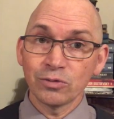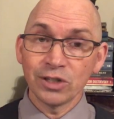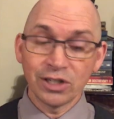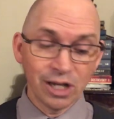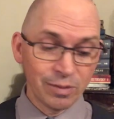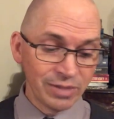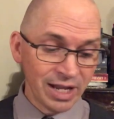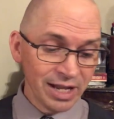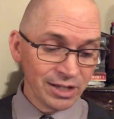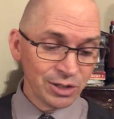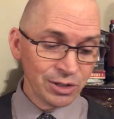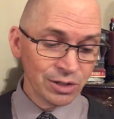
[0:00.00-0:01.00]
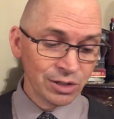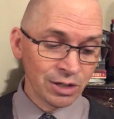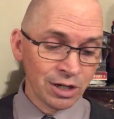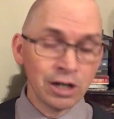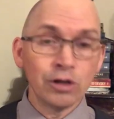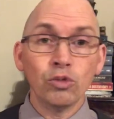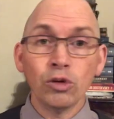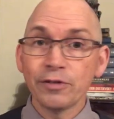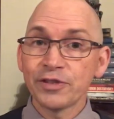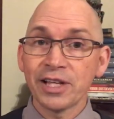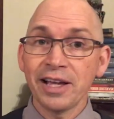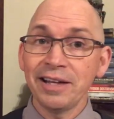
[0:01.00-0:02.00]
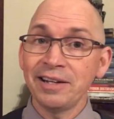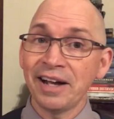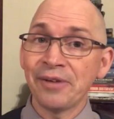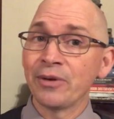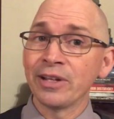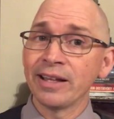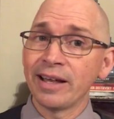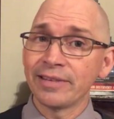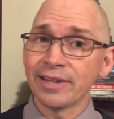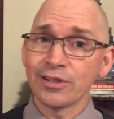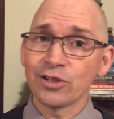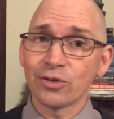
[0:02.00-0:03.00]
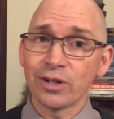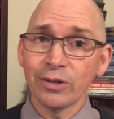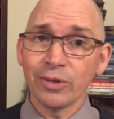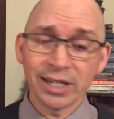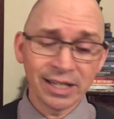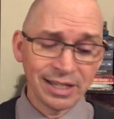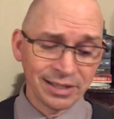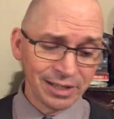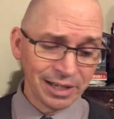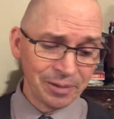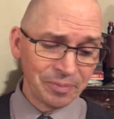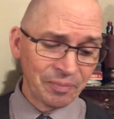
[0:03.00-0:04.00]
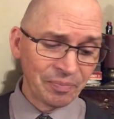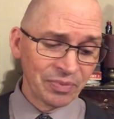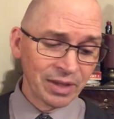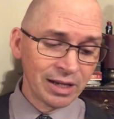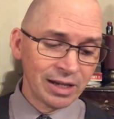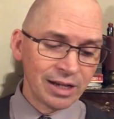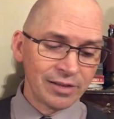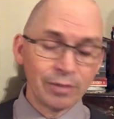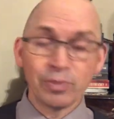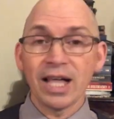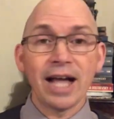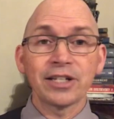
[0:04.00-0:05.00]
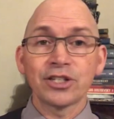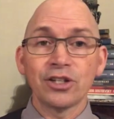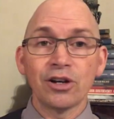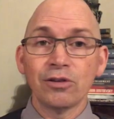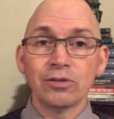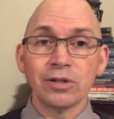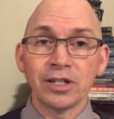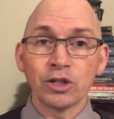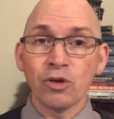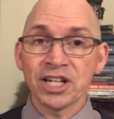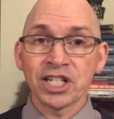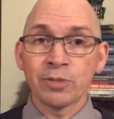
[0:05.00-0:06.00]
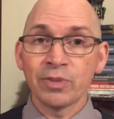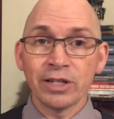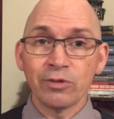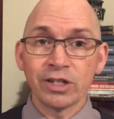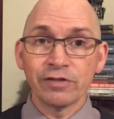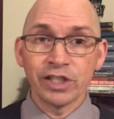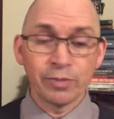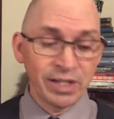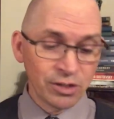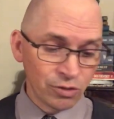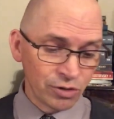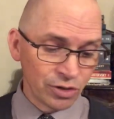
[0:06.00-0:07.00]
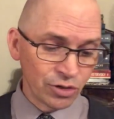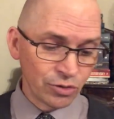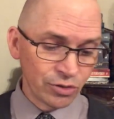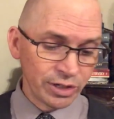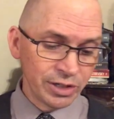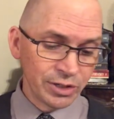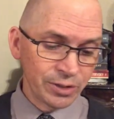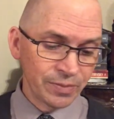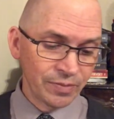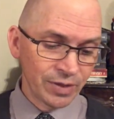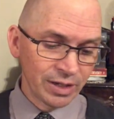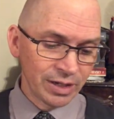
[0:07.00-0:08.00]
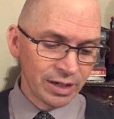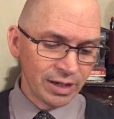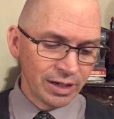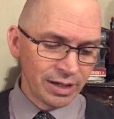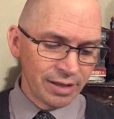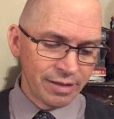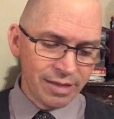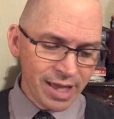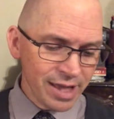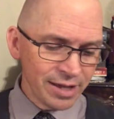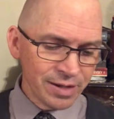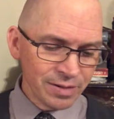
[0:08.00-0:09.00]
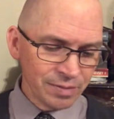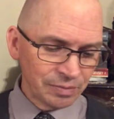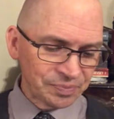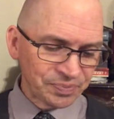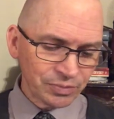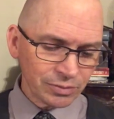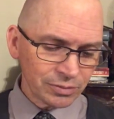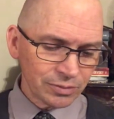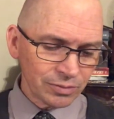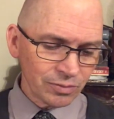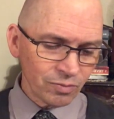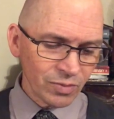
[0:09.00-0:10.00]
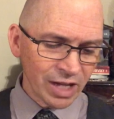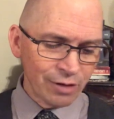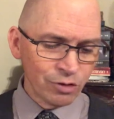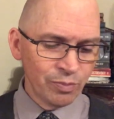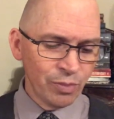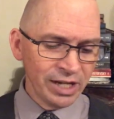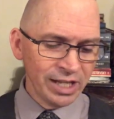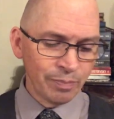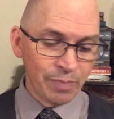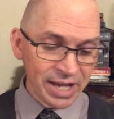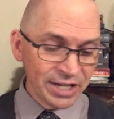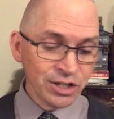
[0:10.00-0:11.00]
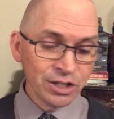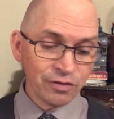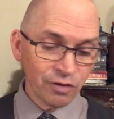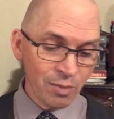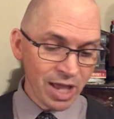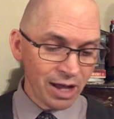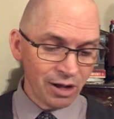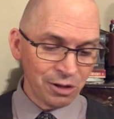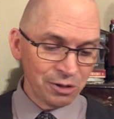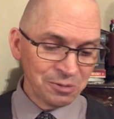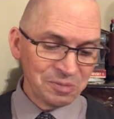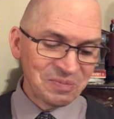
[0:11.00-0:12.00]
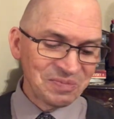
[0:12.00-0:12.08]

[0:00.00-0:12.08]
would come next. Wolf's Head, I really like that story, what can I say? The Black Stone, unquestionably one of his best horror stories. Then I would put in Pigeons from Hell,